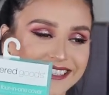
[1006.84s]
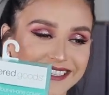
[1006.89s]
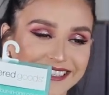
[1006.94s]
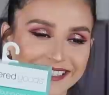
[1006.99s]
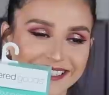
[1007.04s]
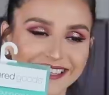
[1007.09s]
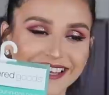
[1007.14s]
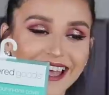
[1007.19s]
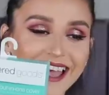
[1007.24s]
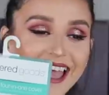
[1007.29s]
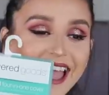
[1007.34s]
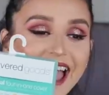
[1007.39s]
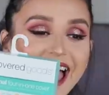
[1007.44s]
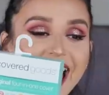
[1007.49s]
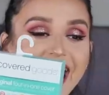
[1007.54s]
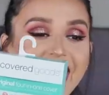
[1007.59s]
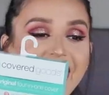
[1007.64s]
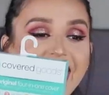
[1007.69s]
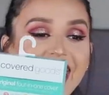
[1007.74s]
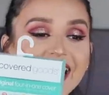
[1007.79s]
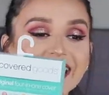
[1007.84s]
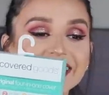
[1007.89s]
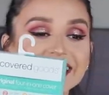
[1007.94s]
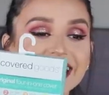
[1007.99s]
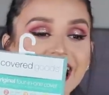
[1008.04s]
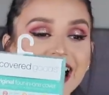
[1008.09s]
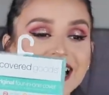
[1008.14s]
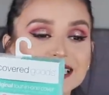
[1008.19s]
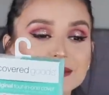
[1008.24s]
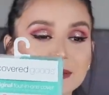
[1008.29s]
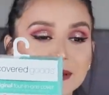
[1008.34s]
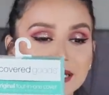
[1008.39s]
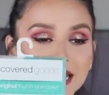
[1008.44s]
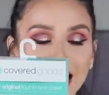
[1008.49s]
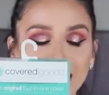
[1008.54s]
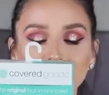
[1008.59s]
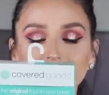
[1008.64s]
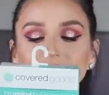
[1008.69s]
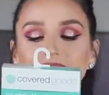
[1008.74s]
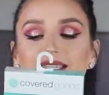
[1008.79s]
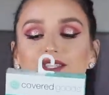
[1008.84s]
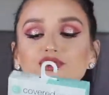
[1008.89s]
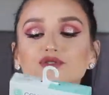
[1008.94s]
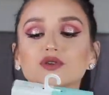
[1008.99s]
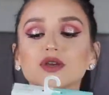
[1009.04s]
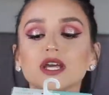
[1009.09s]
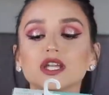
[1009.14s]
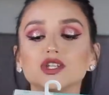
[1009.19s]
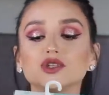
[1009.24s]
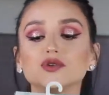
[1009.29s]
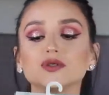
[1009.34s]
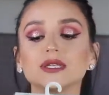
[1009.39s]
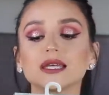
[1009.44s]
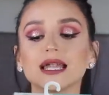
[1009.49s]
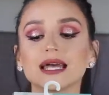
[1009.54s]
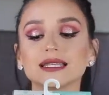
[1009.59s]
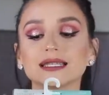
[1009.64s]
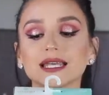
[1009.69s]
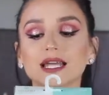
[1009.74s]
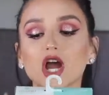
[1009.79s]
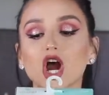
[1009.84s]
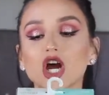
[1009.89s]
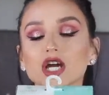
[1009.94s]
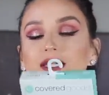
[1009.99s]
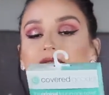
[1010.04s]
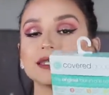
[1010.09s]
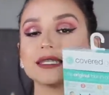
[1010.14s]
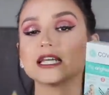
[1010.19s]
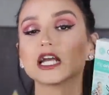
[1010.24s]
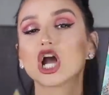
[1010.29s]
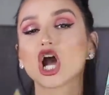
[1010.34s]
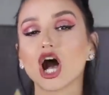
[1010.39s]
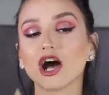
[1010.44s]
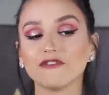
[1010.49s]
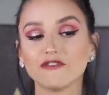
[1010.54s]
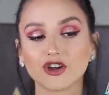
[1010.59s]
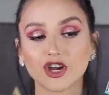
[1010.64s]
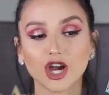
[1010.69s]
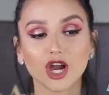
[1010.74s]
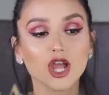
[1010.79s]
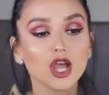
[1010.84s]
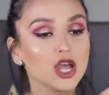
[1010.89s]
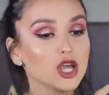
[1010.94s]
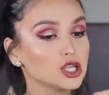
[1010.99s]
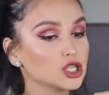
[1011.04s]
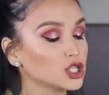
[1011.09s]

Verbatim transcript: and last but not least, you can use it as a car seat cover.